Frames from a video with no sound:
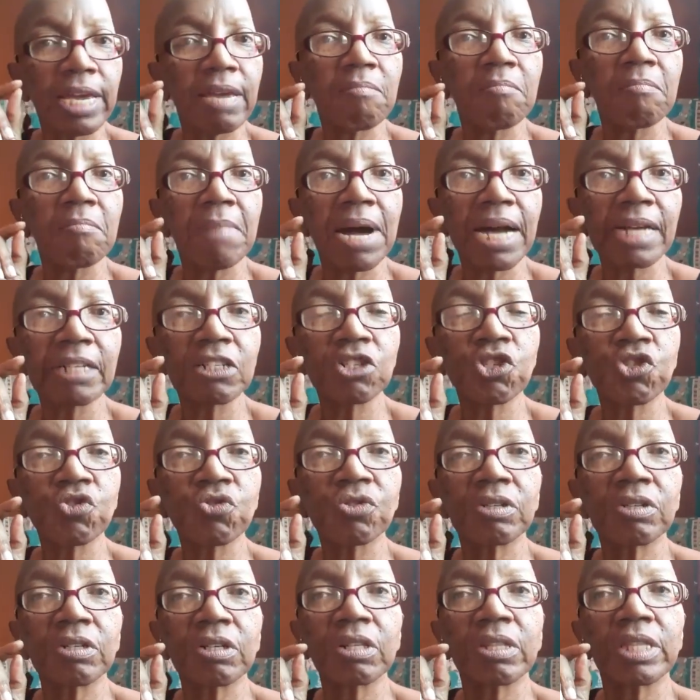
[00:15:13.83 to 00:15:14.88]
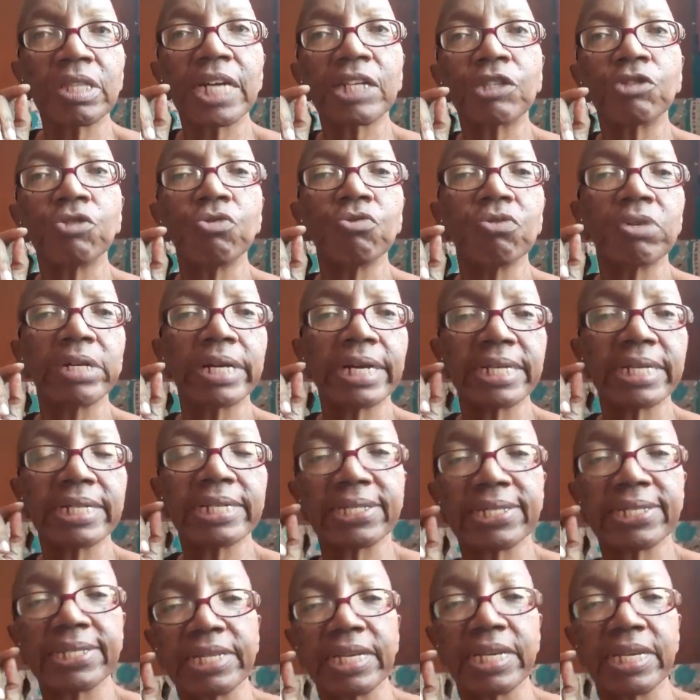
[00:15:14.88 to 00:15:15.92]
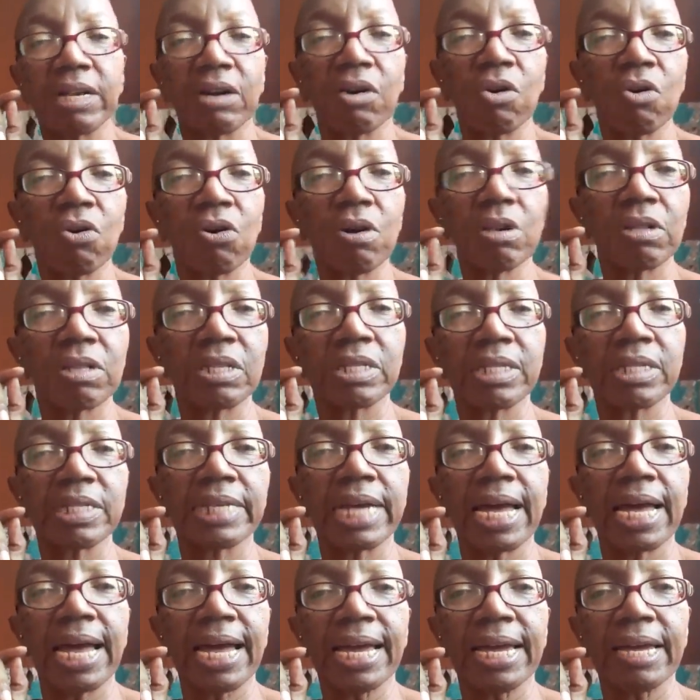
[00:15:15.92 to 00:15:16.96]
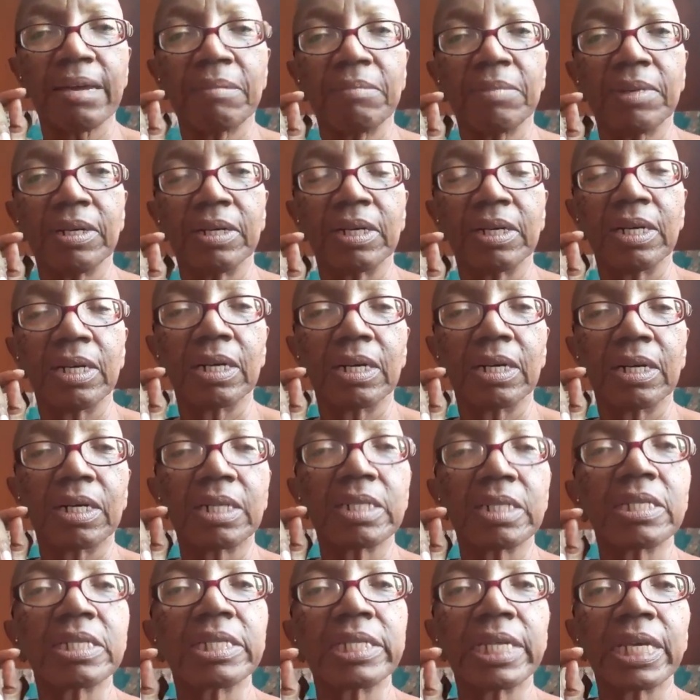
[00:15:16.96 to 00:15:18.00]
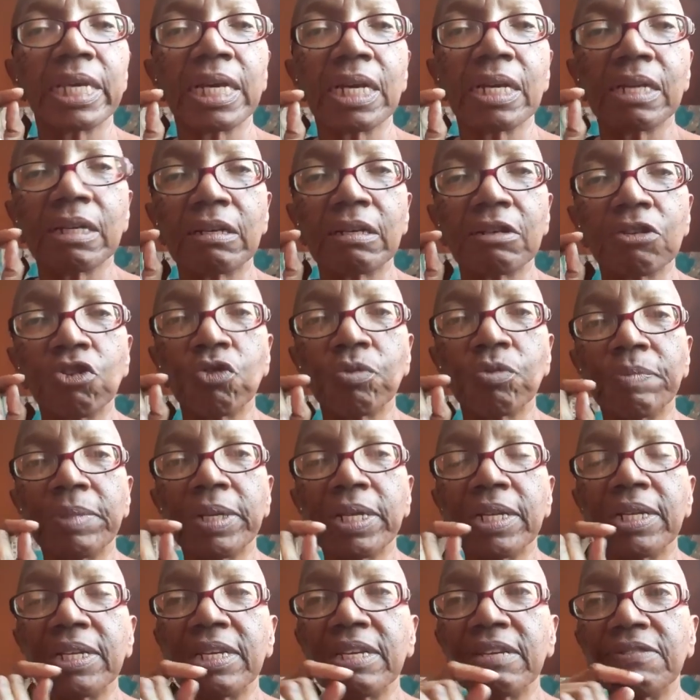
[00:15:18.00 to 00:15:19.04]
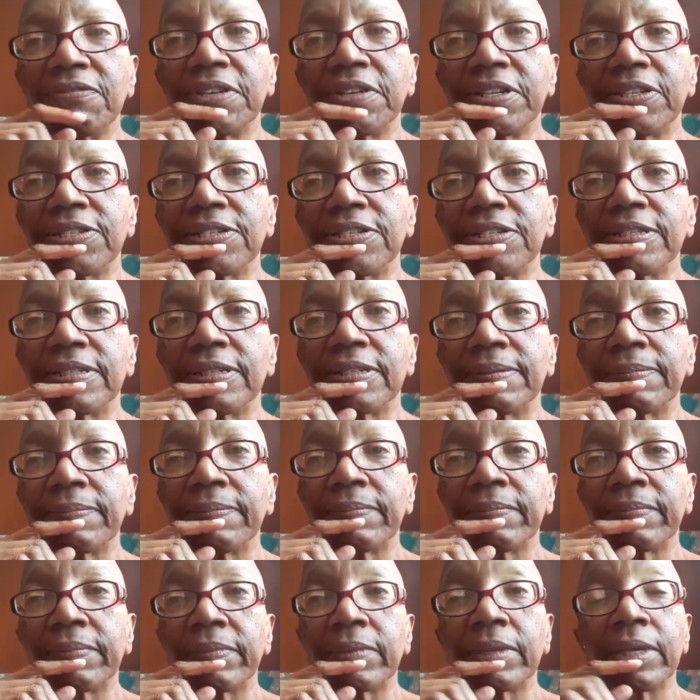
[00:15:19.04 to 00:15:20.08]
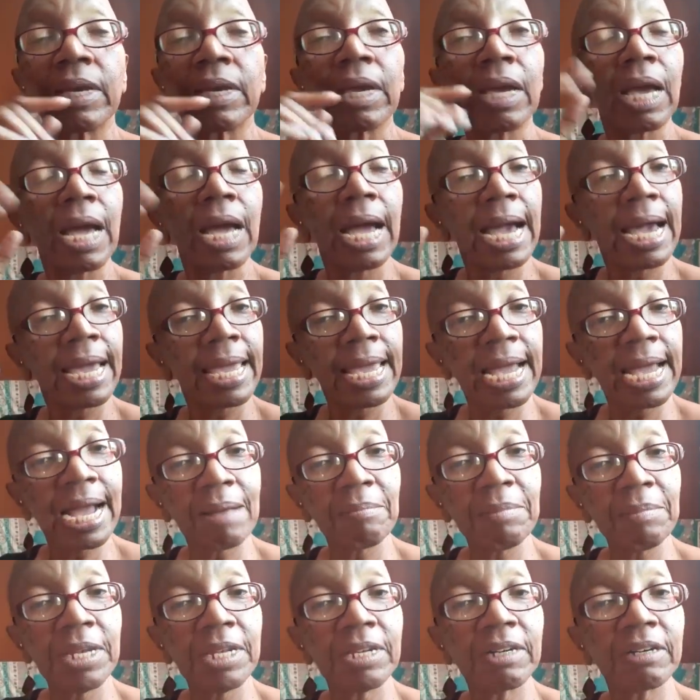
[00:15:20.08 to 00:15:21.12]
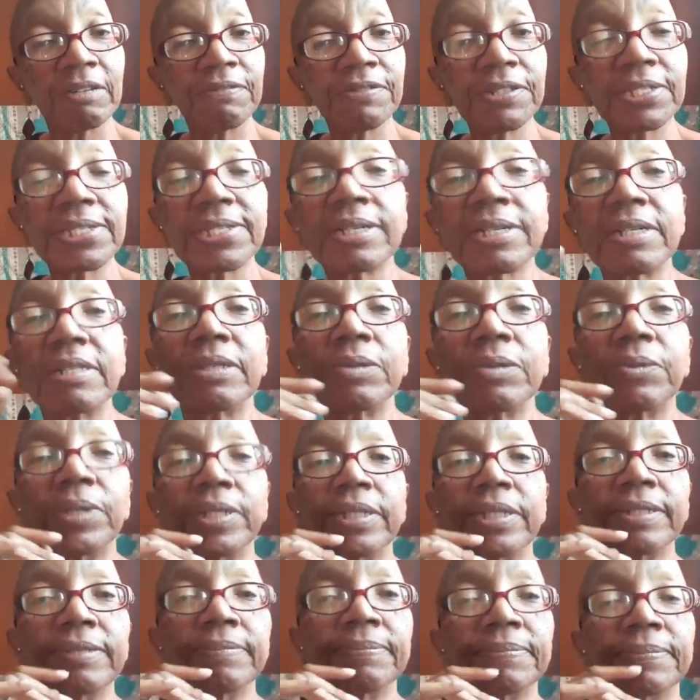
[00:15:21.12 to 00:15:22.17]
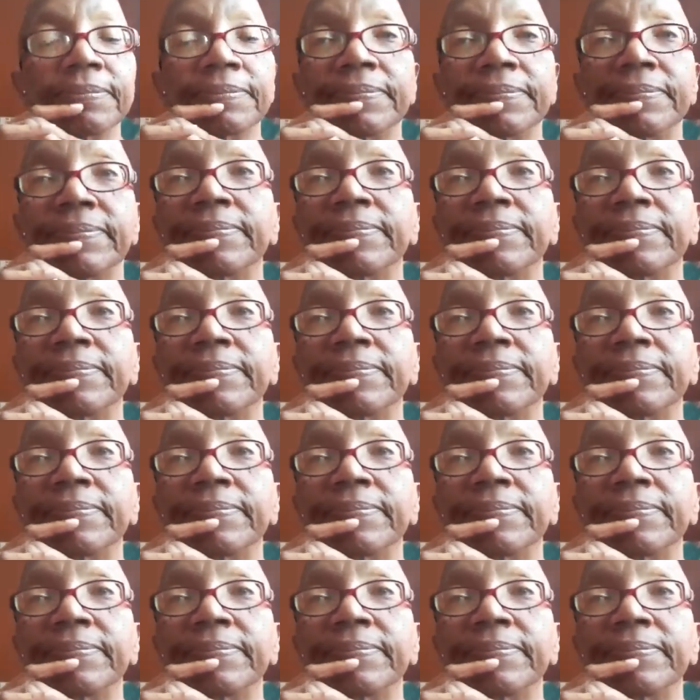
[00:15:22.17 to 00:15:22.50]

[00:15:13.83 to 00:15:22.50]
a mantra that you can say all the time until you believe it. I am enough is a good one.